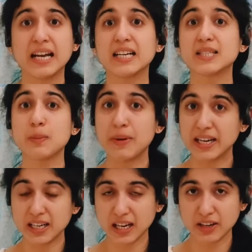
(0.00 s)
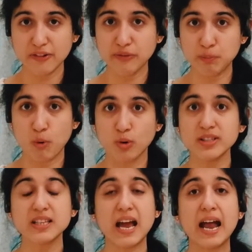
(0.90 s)
It is a meditative
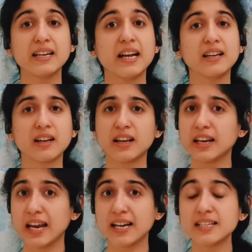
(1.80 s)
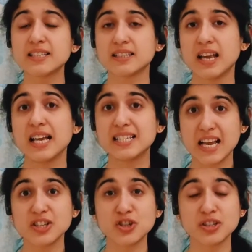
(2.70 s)
pose and it creates
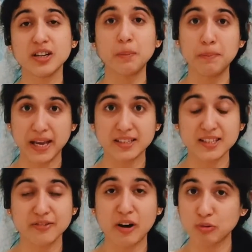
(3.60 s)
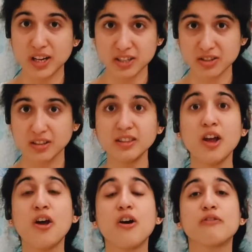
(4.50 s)
essential base foundation
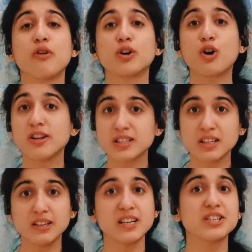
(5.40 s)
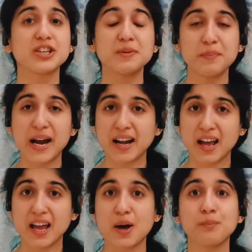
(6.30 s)
for concentration,
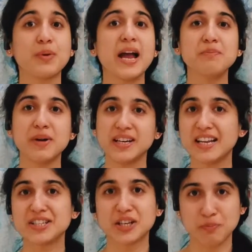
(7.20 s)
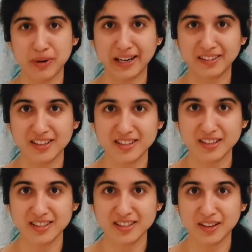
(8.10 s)
pranayam, and meditation
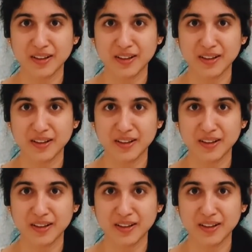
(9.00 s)
practices.